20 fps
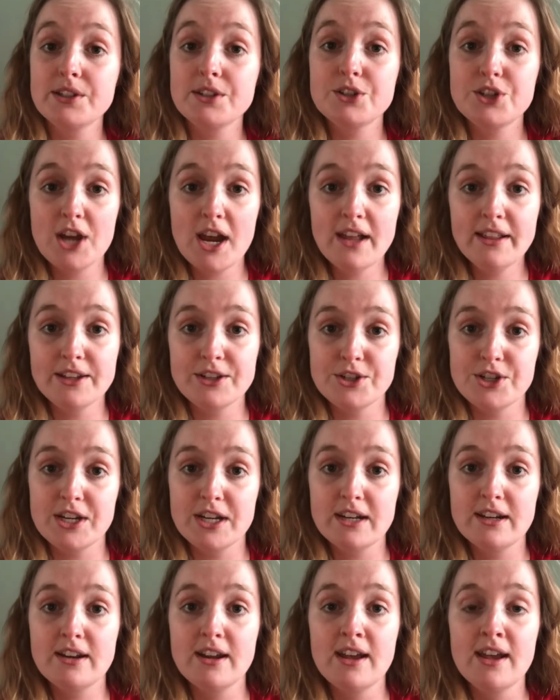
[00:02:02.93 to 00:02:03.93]

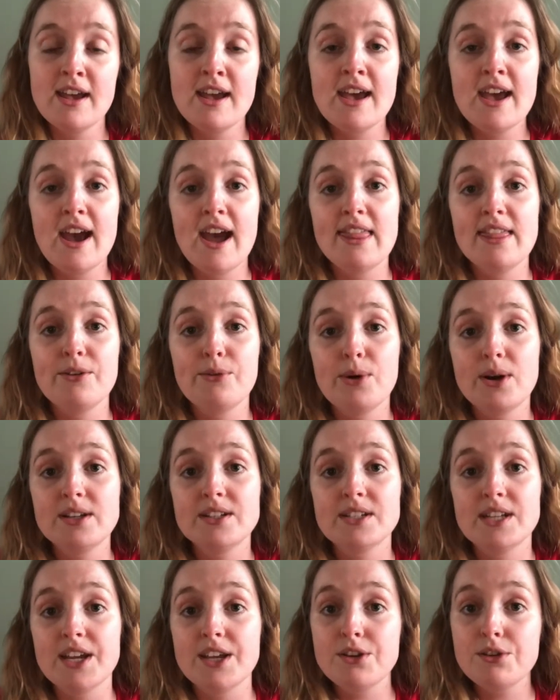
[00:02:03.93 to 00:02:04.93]
challenging. And the
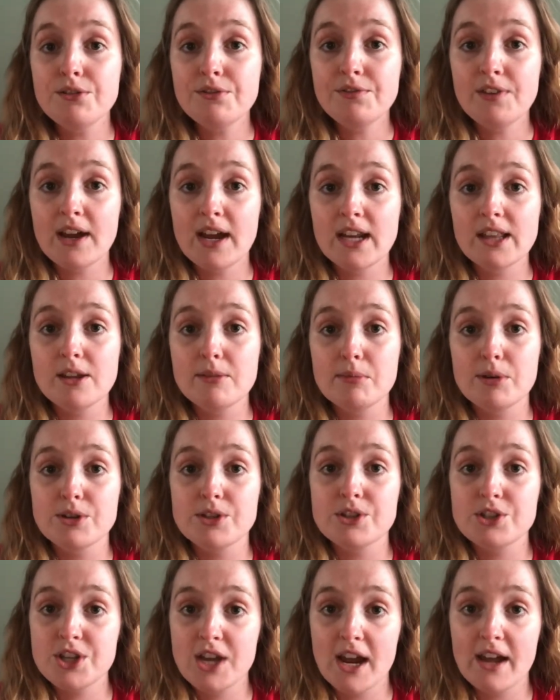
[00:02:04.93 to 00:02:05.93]
ones that you find the
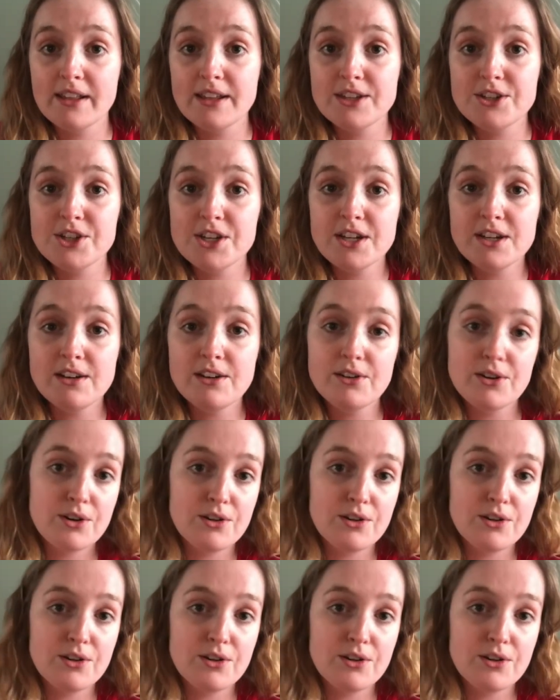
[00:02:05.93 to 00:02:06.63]
most challenging,